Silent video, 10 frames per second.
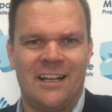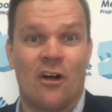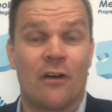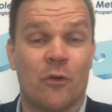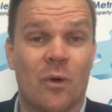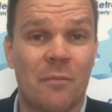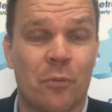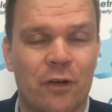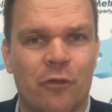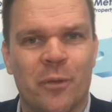Hi everyone,
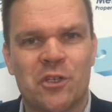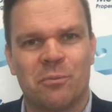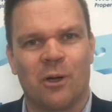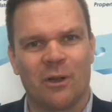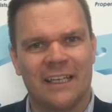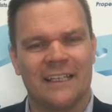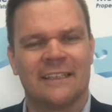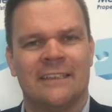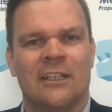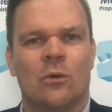Brett from Metropole
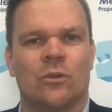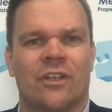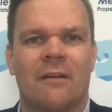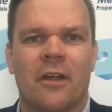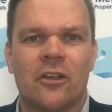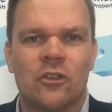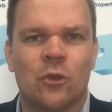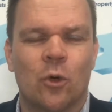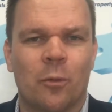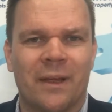here. Well, today I'm going to
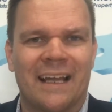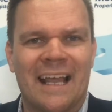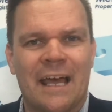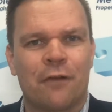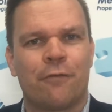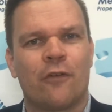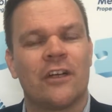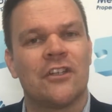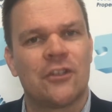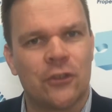talk about how to
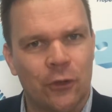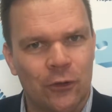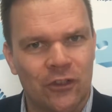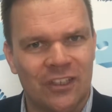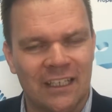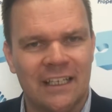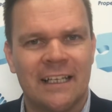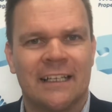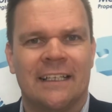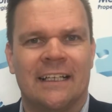find certainty
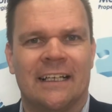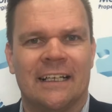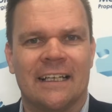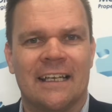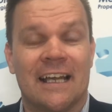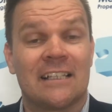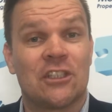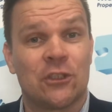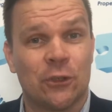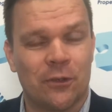in an
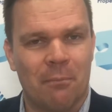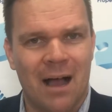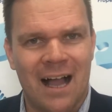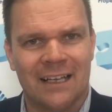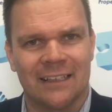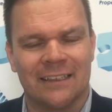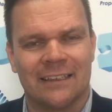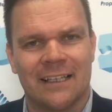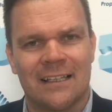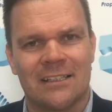uncertain market,
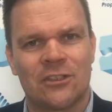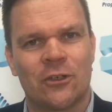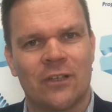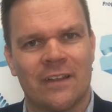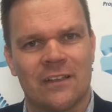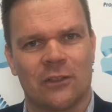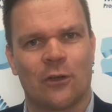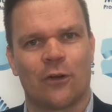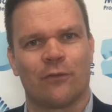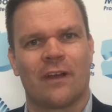and certainly there's a
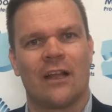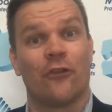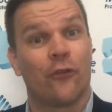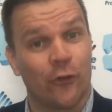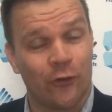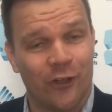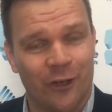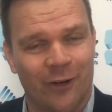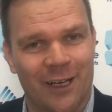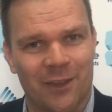lot of
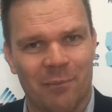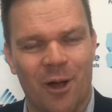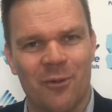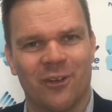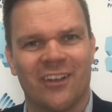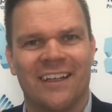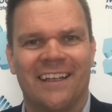uncertainty around at the moment.